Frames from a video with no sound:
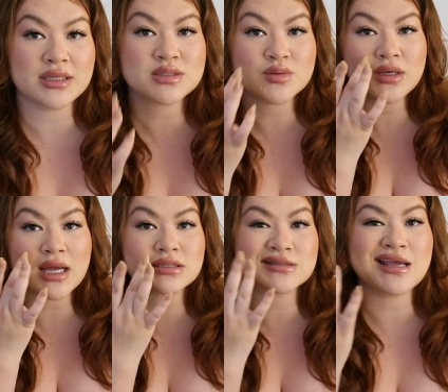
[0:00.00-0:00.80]
This one
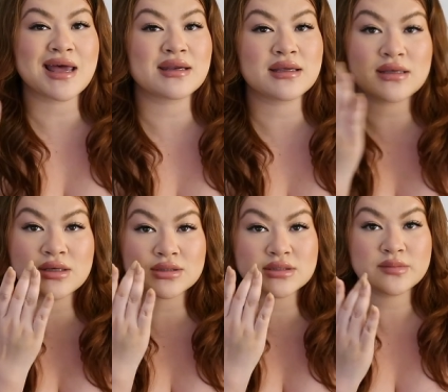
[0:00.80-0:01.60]
actually
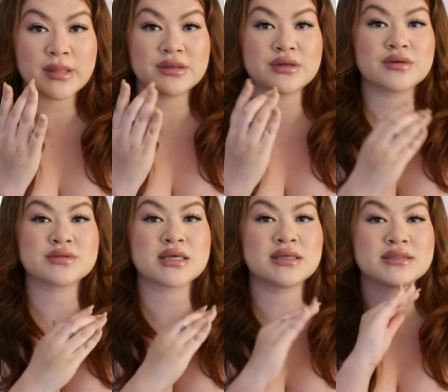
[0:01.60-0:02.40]
adheres to my
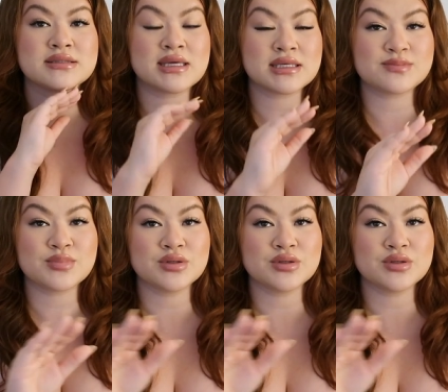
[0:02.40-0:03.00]
nose and it stays